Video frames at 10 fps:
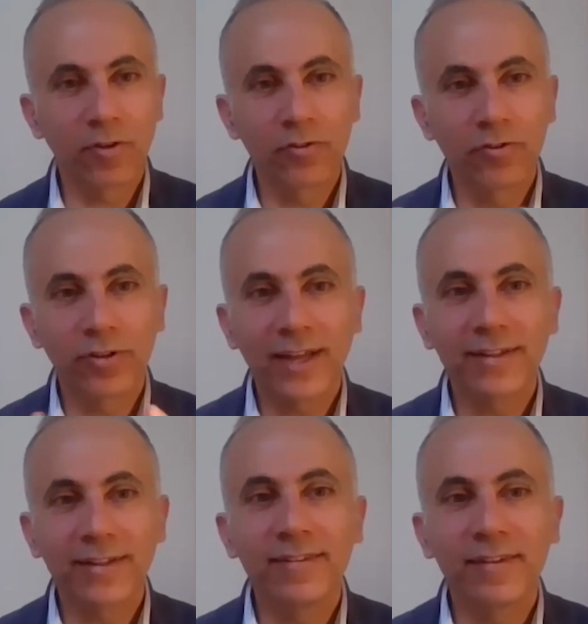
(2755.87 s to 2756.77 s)
it's also the
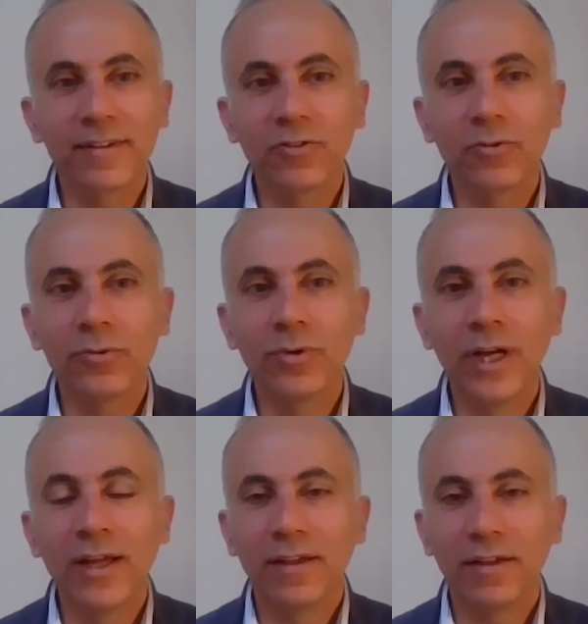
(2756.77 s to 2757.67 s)
right answer
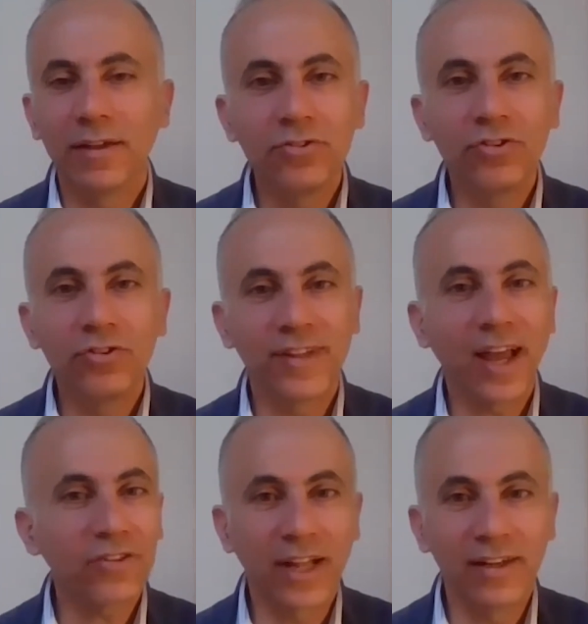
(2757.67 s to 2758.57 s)
to religious
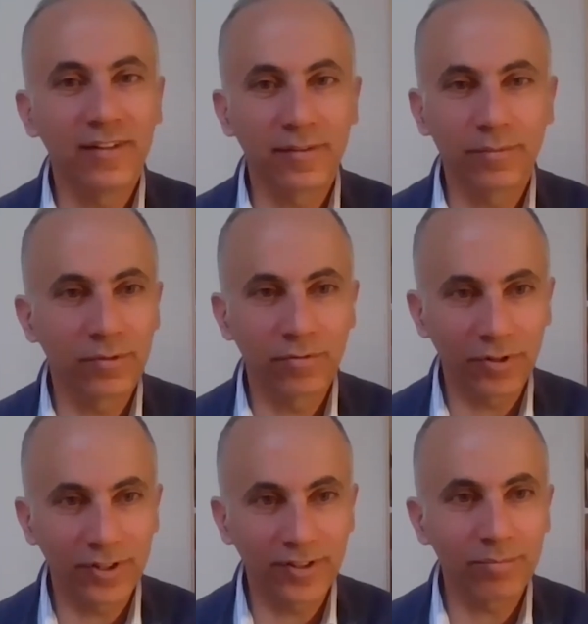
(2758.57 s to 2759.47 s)
nationalisms,
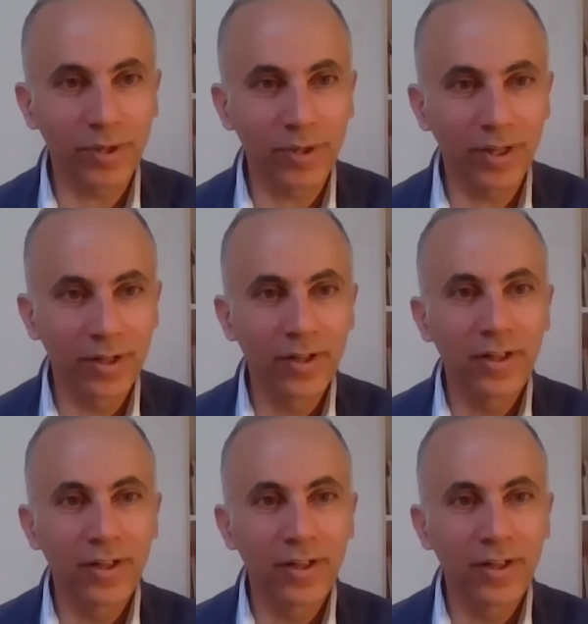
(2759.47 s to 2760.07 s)
for example,